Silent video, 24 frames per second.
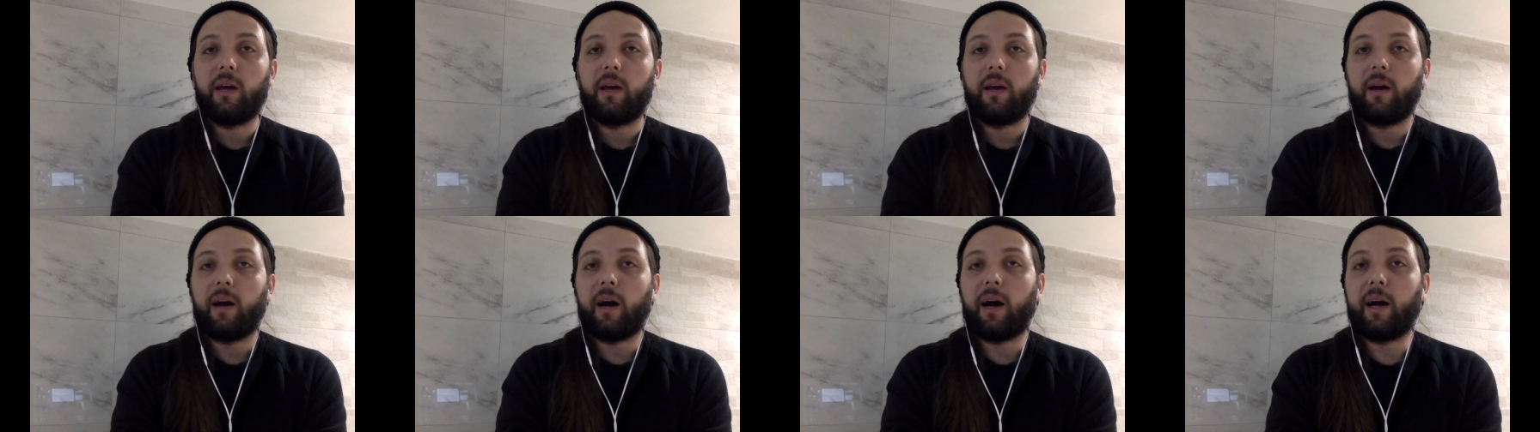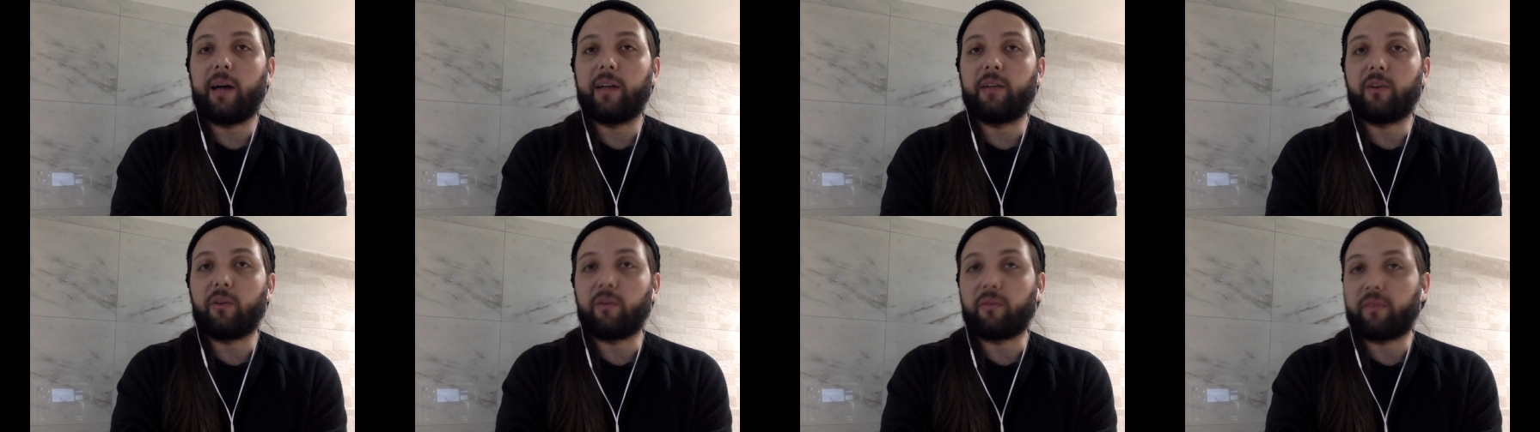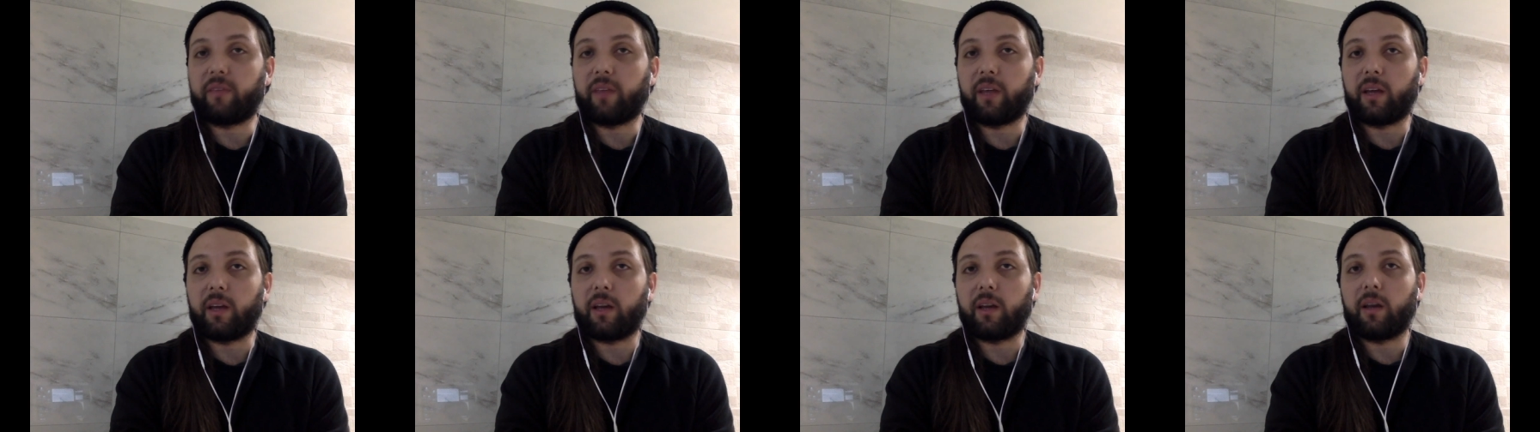I don't
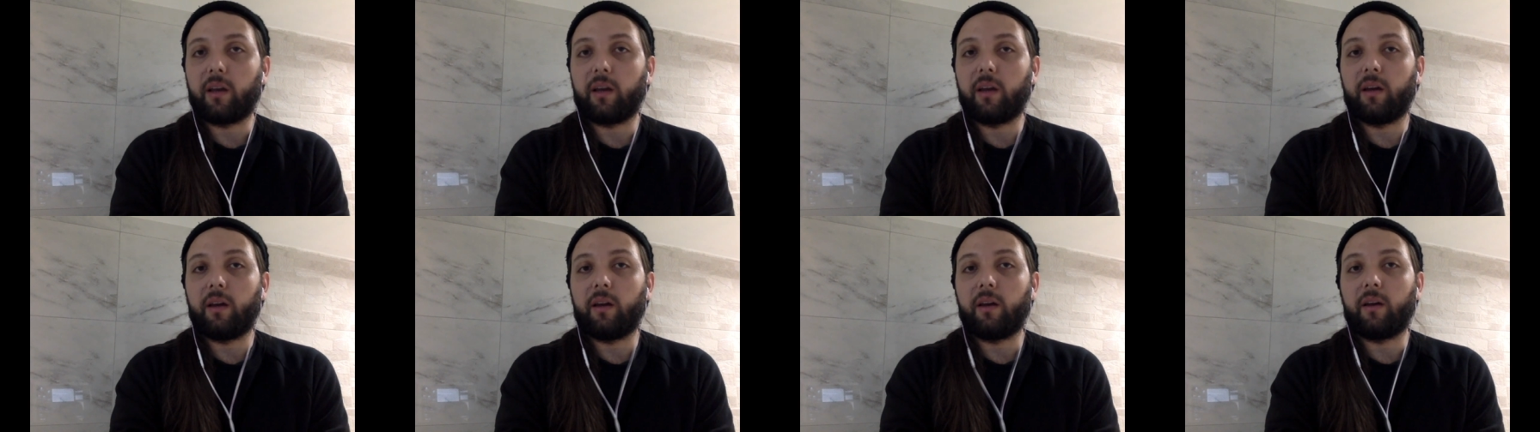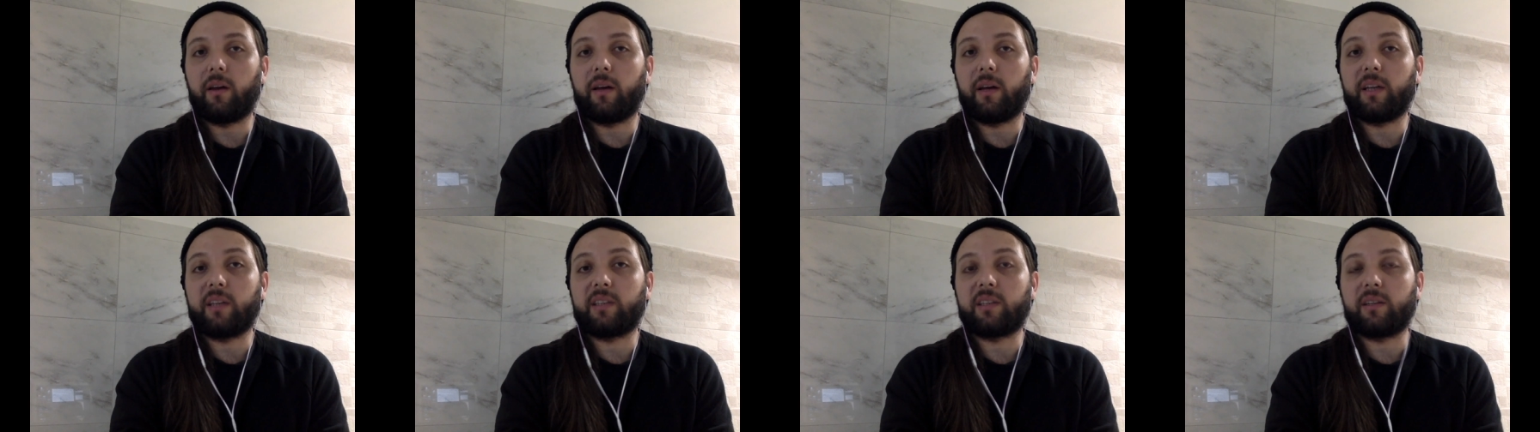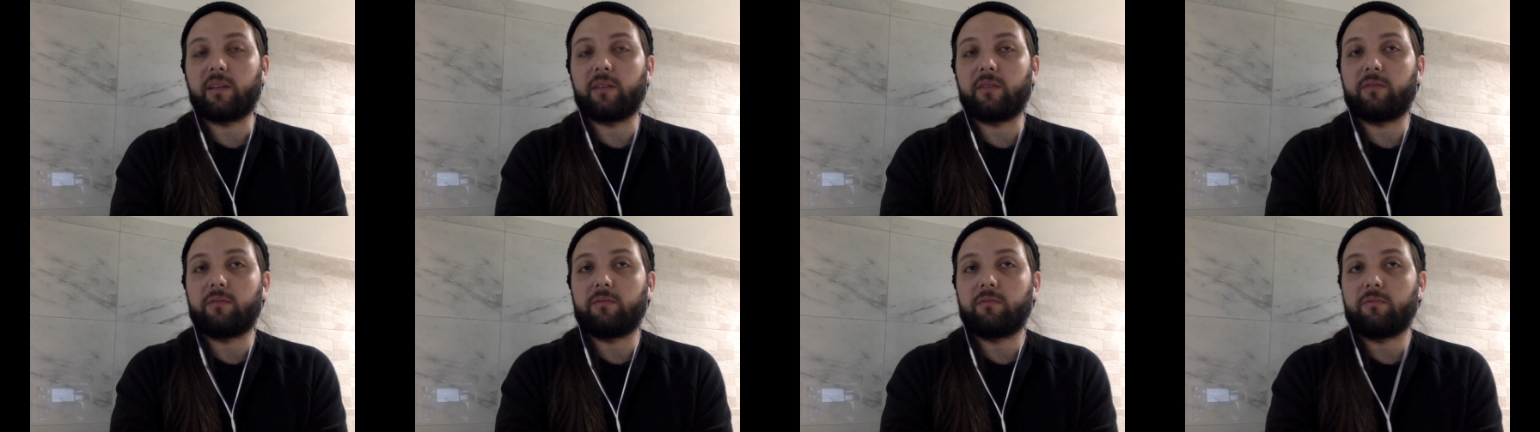think it's
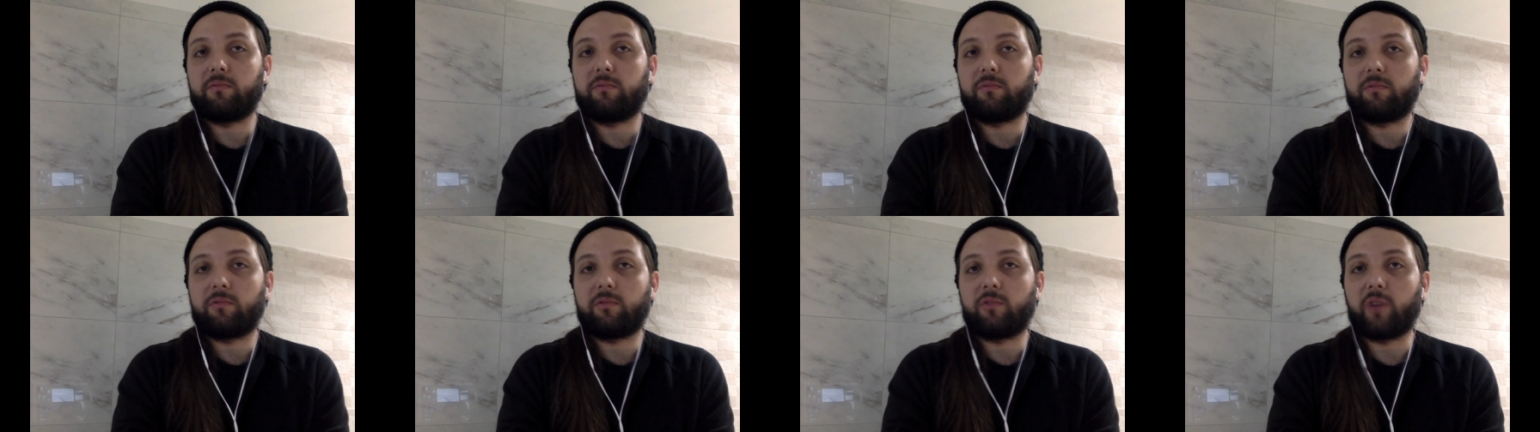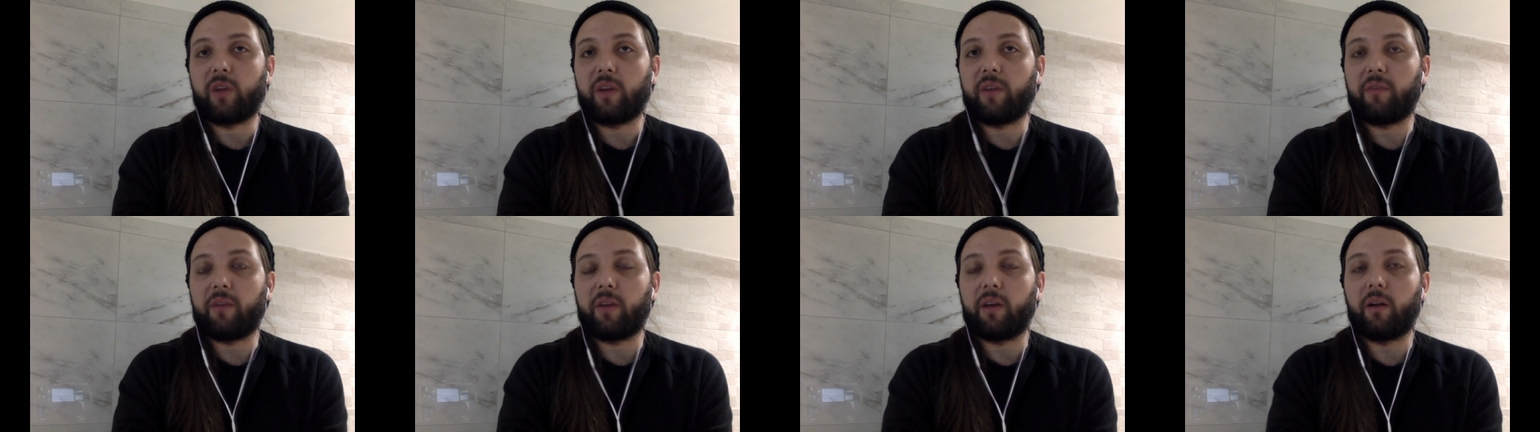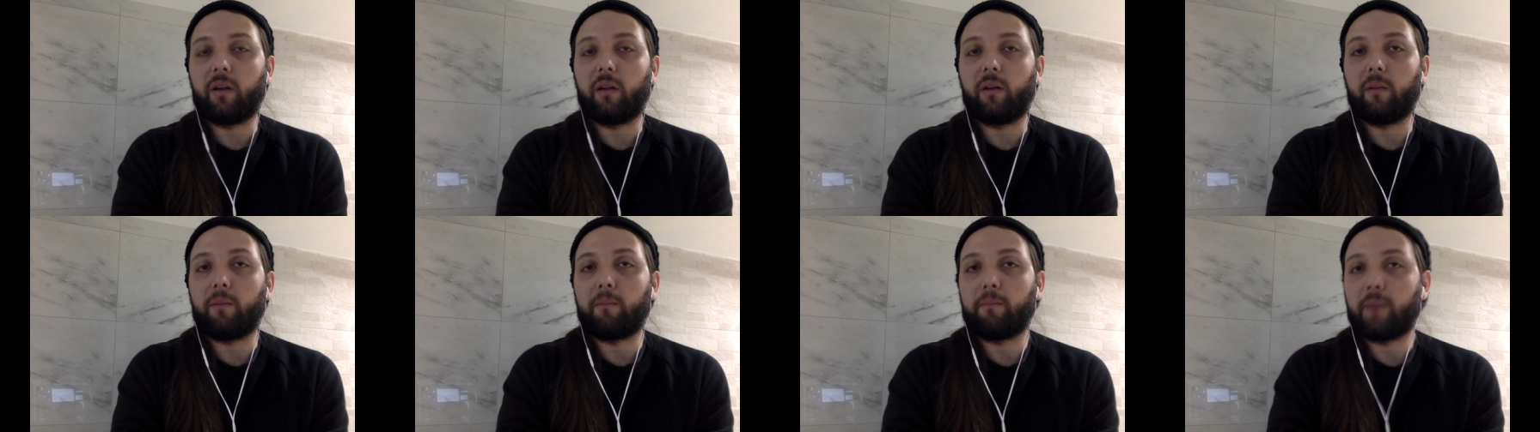a
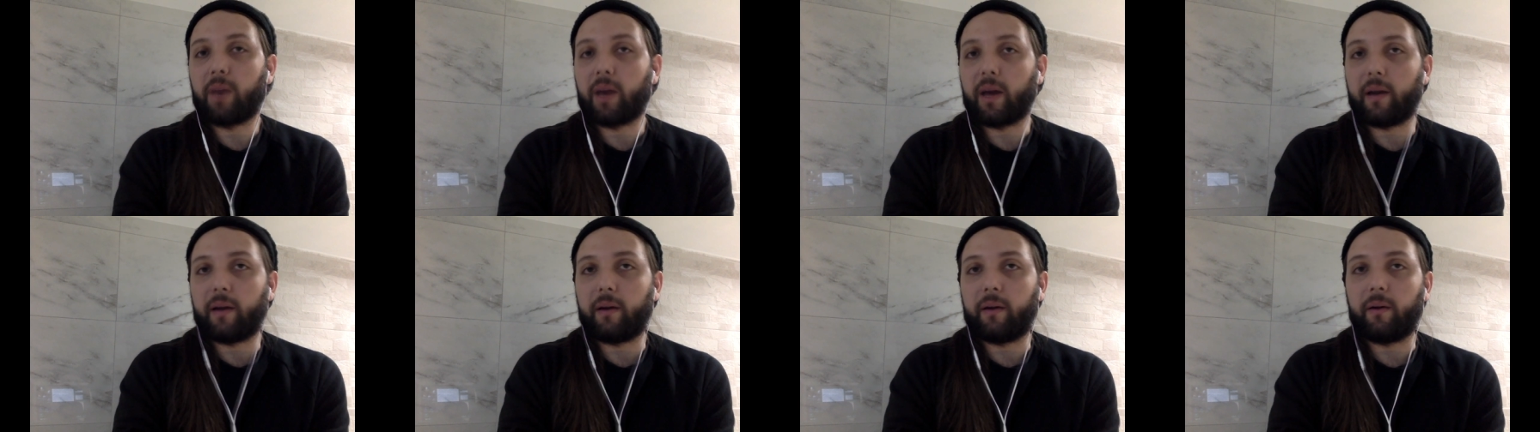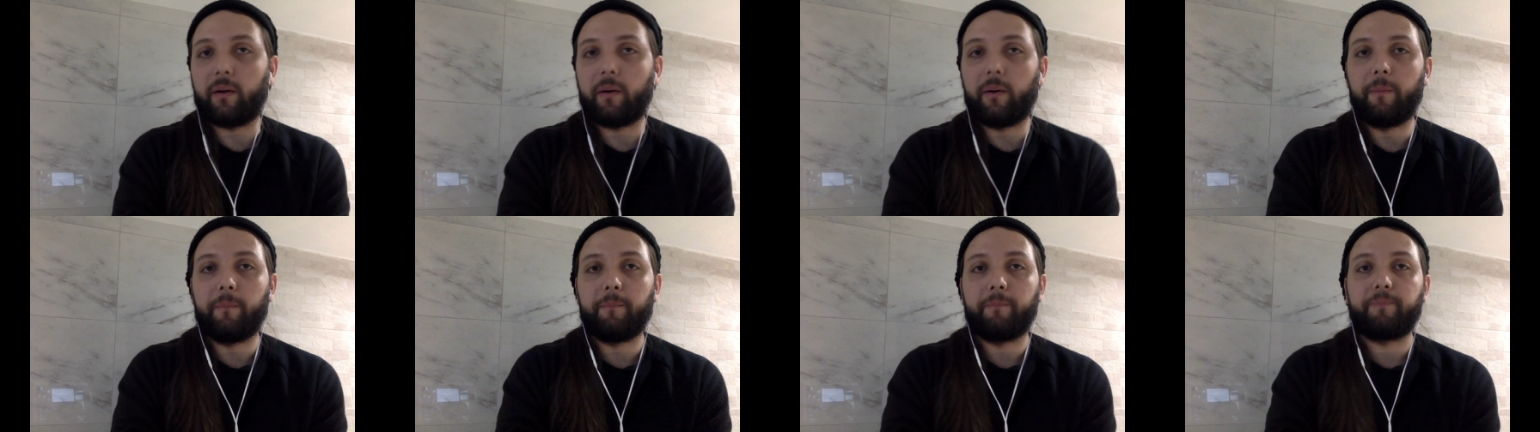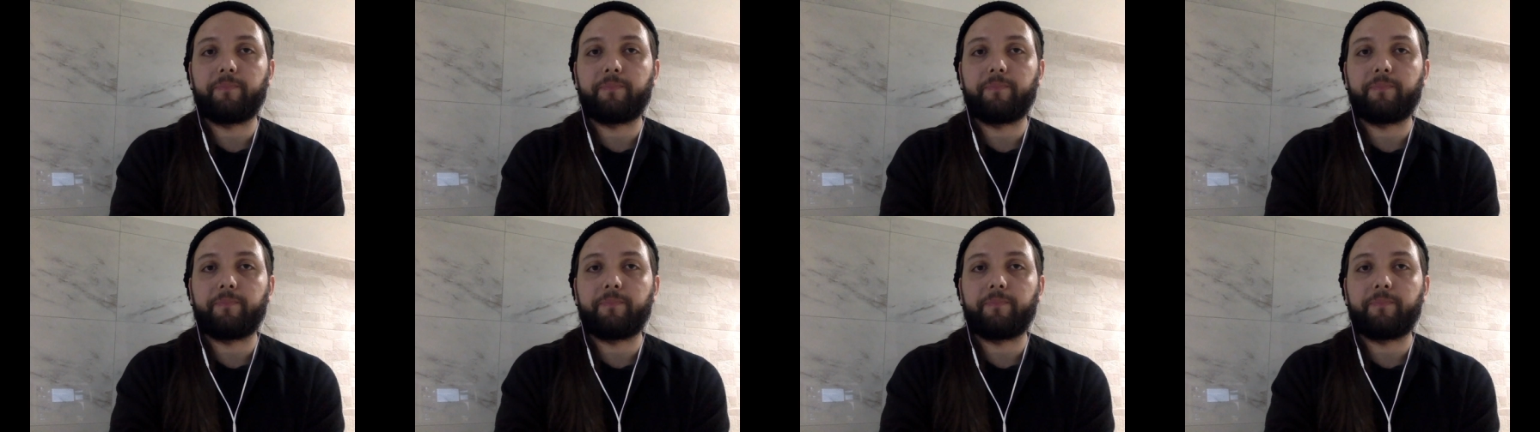trivial matter.